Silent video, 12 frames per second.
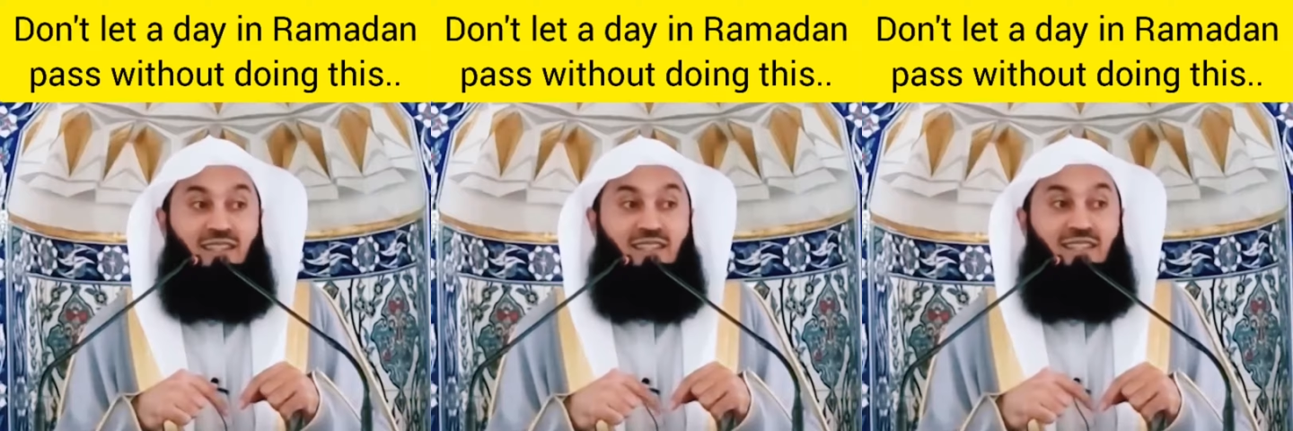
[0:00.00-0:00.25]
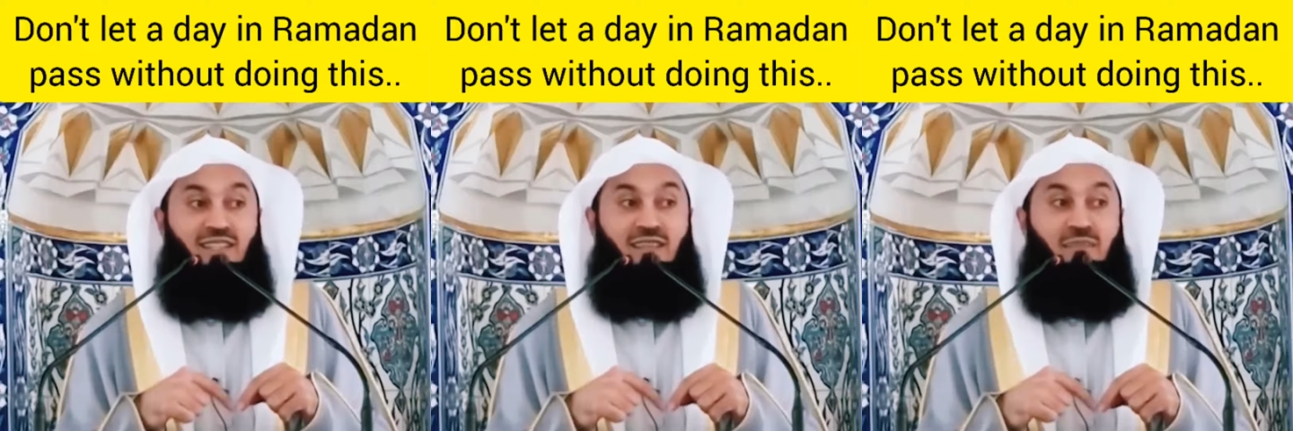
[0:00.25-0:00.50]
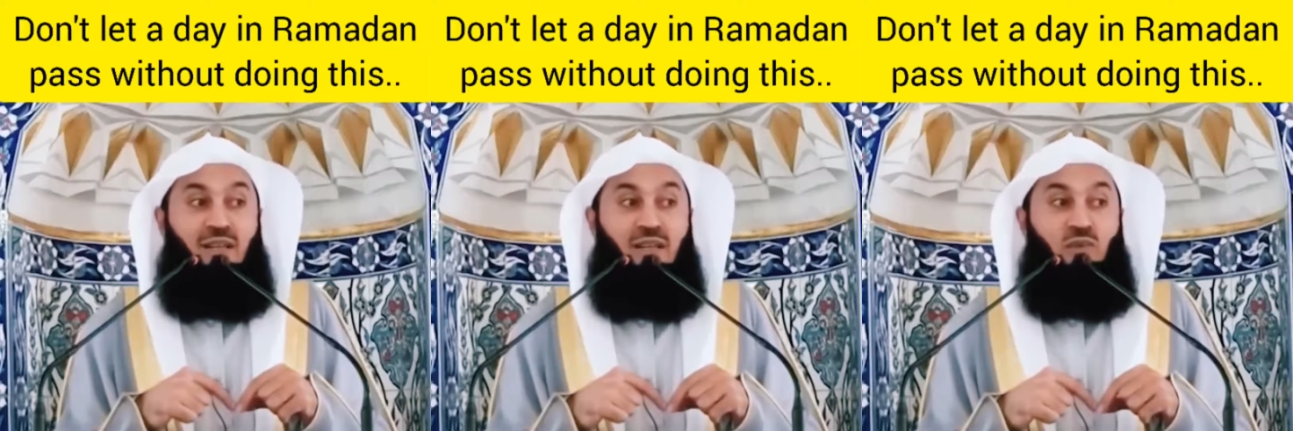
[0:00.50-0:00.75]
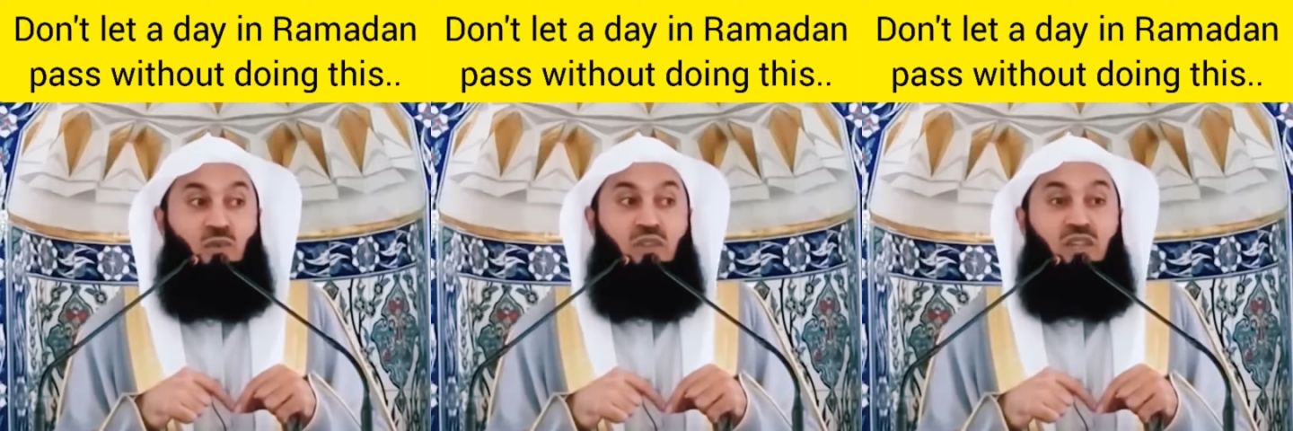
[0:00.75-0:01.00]
He said it's the
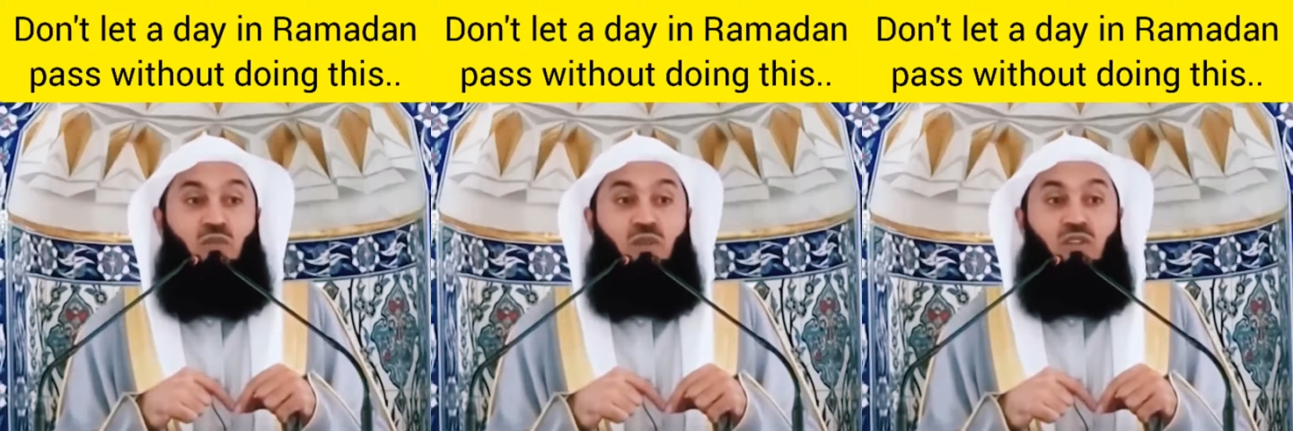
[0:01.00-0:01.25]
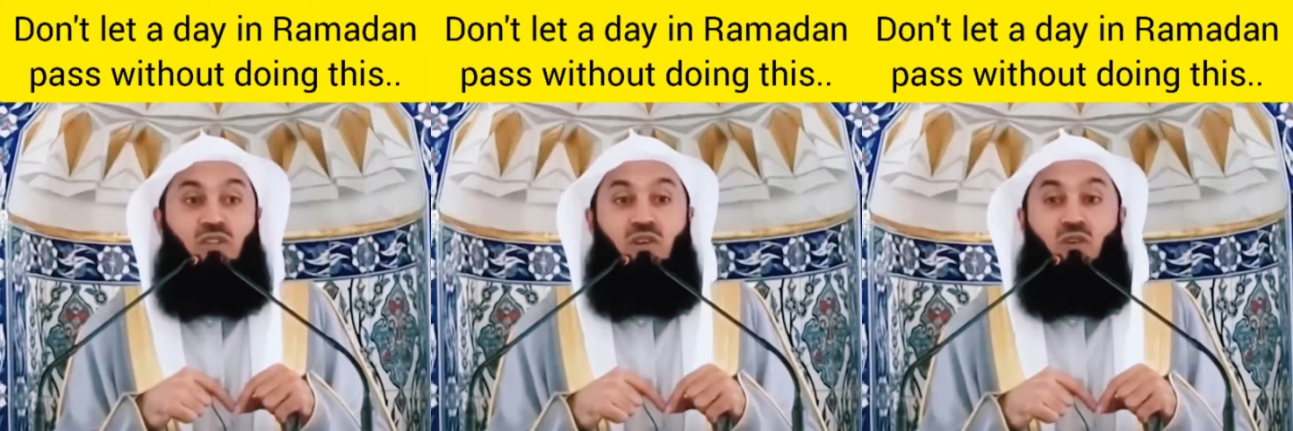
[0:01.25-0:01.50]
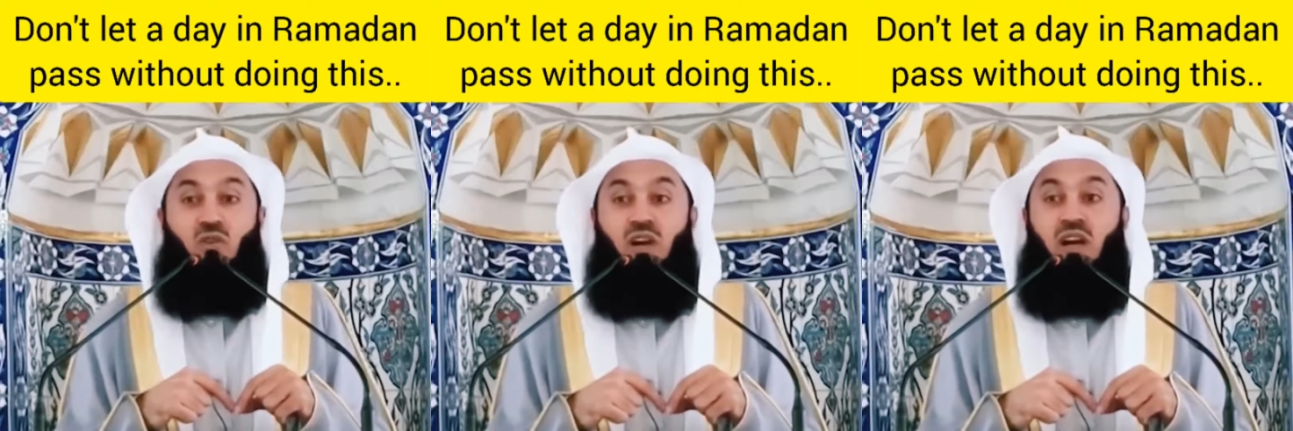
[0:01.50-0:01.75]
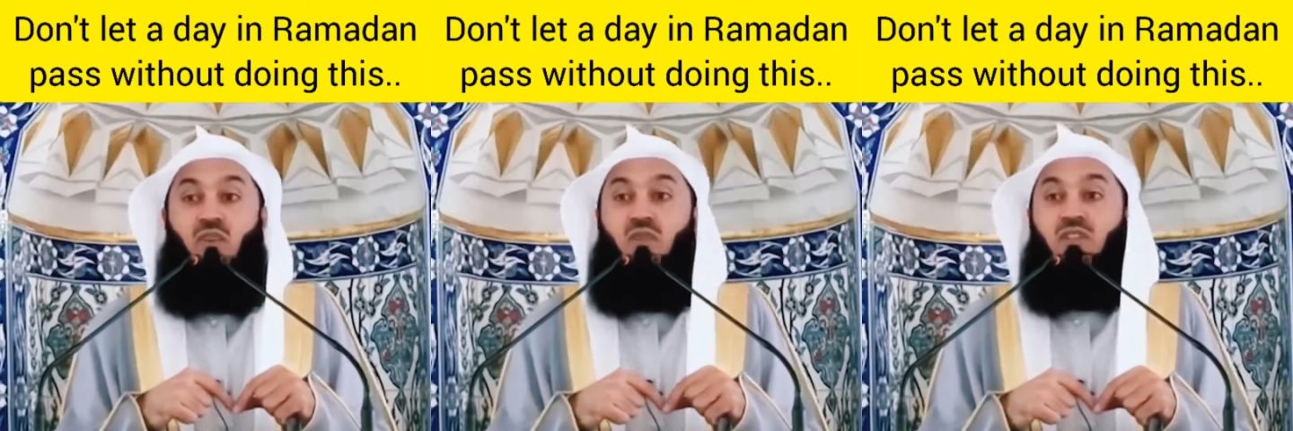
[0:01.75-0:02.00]
month within which the
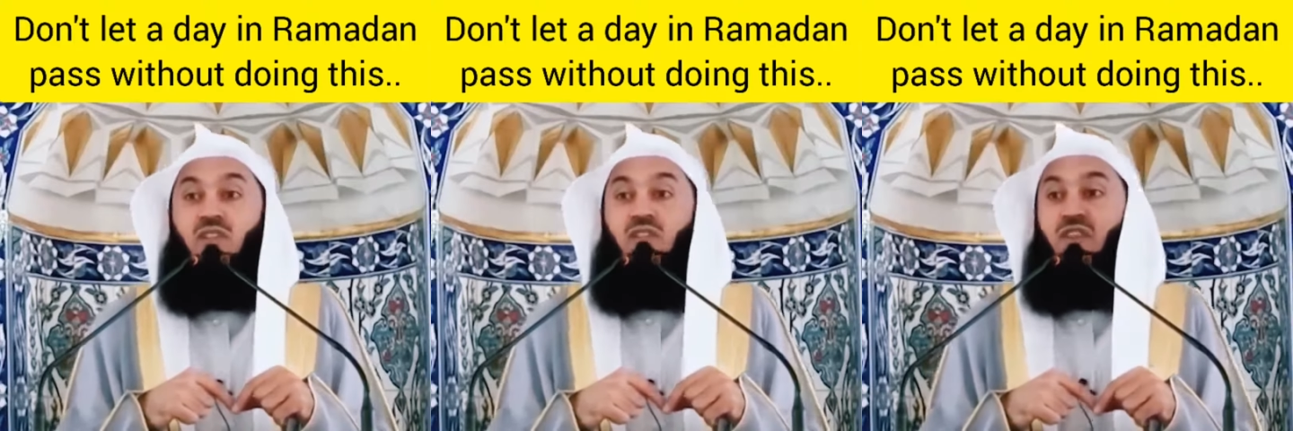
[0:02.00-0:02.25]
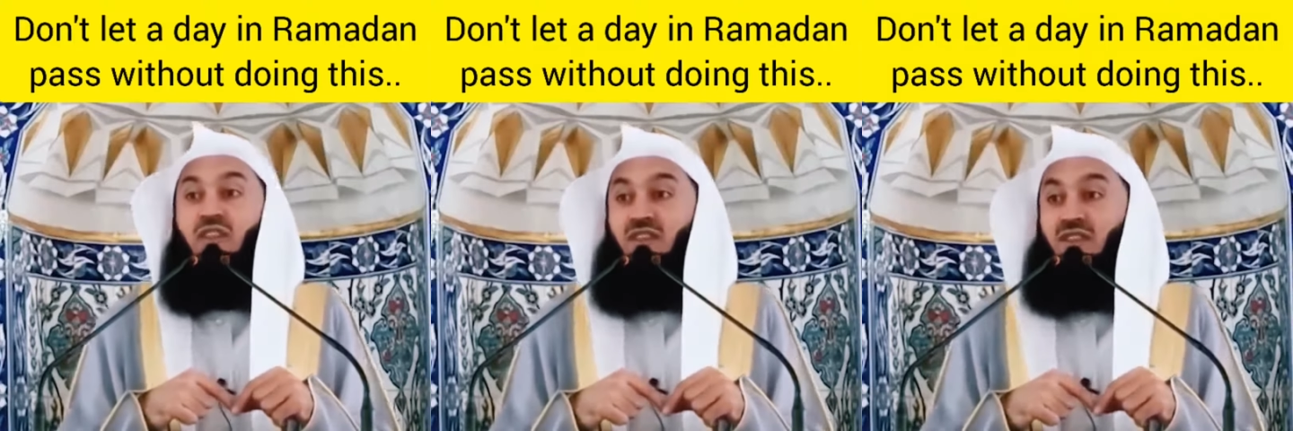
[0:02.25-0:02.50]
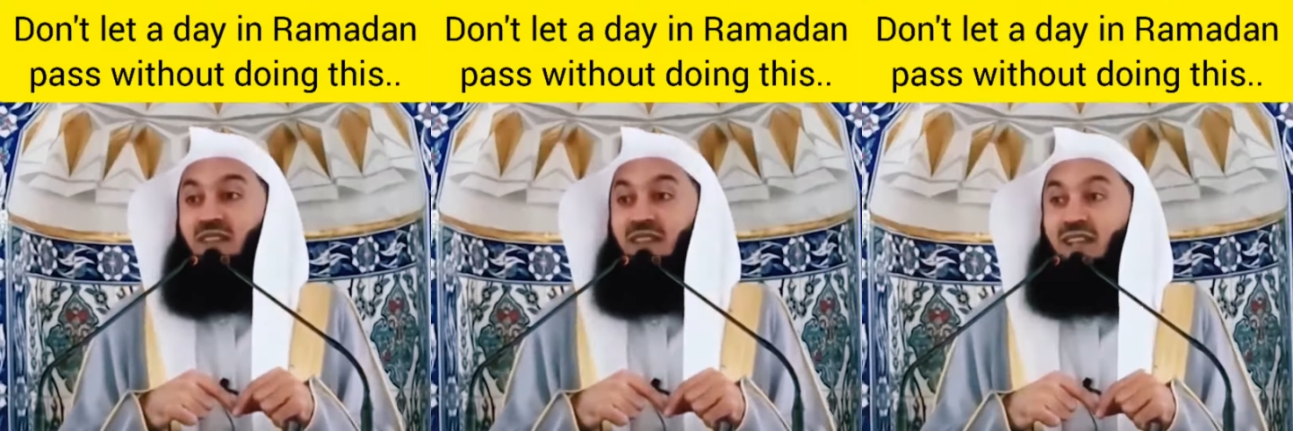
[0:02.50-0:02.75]
Quran was revealed.